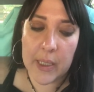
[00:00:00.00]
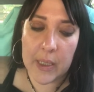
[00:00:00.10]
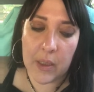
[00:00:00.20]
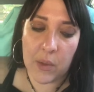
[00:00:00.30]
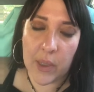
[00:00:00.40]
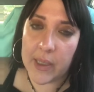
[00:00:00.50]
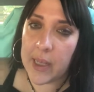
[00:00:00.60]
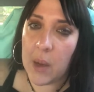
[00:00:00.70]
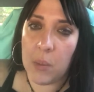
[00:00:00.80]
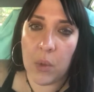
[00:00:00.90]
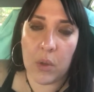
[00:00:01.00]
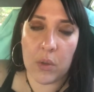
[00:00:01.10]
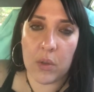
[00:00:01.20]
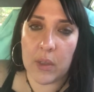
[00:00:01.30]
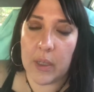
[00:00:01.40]
And right now,
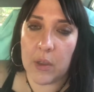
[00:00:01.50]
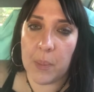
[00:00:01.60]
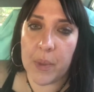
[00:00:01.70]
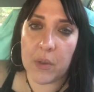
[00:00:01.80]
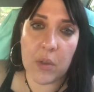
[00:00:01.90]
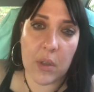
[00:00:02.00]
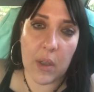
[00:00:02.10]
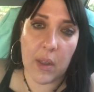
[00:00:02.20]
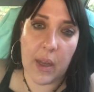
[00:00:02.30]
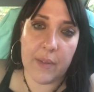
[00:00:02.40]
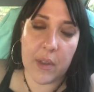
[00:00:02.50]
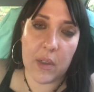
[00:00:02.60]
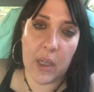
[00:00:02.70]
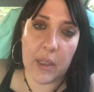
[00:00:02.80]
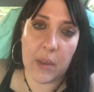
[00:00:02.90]
mostly on a personal level,
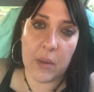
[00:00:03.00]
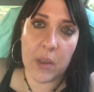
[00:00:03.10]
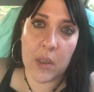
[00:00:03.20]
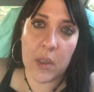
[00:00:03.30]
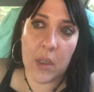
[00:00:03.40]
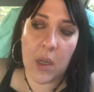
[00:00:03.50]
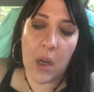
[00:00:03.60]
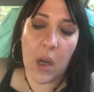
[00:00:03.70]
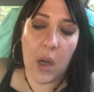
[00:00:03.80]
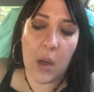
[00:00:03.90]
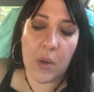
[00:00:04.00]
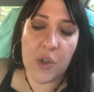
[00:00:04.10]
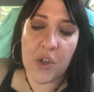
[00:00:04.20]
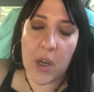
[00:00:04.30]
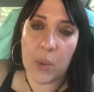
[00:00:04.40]
I
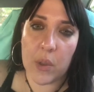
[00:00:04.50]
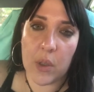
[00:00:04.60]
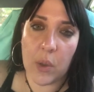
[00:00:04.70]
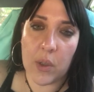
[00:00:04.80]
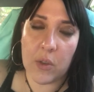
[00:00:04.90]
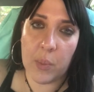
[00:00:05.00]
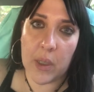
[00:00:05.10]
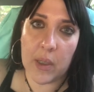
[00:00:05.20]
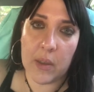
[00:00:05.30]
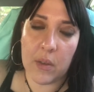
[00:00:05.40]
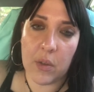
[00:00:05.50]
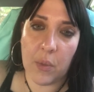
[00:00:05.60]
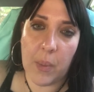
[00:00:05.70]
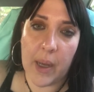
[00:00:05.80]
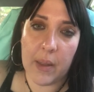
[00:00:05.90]
share with you experience of
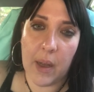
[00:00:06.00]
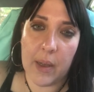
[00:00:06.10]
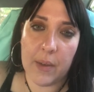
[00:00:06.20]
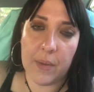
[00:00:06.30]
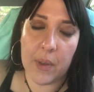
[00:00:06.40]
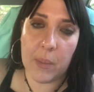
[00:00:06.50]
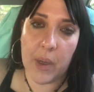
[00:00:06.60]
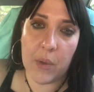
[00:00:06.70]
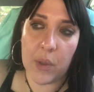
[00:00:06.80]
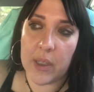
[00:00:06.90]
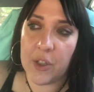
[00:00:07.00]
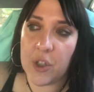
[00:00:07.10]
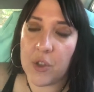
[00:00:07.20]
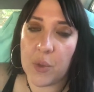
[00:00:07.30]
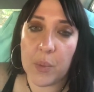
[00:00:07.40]
my life and my
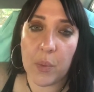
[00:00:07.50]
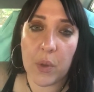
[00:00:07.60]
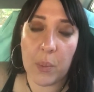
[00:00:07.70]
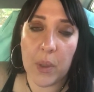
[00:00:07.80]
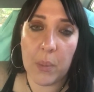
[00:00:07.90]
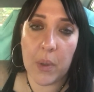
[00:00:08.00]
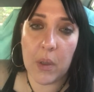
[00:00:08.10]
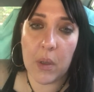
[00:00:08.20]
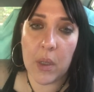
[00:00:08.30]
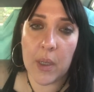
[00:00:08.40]
relationships with people.